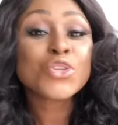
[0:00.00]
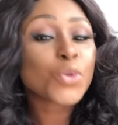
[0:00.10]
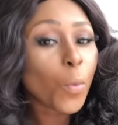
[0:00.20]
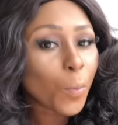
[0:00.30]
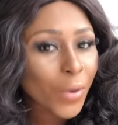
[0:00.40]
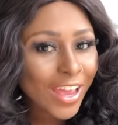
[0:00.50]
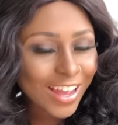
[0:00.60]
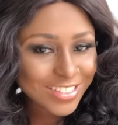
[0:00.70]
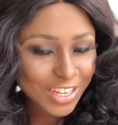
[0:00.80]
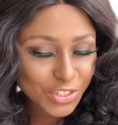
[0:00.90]
So pay
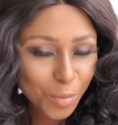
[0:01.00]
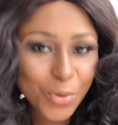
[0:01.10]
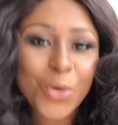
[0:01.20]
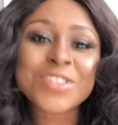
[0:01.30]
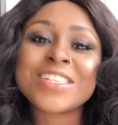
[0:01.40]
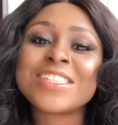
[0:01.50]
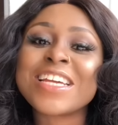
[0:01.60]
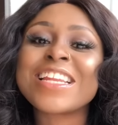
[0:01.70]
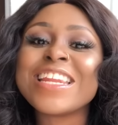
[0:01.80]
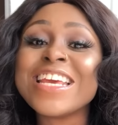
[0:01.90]
attention because the
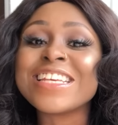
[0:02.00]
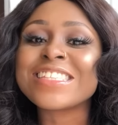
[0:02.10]
techniques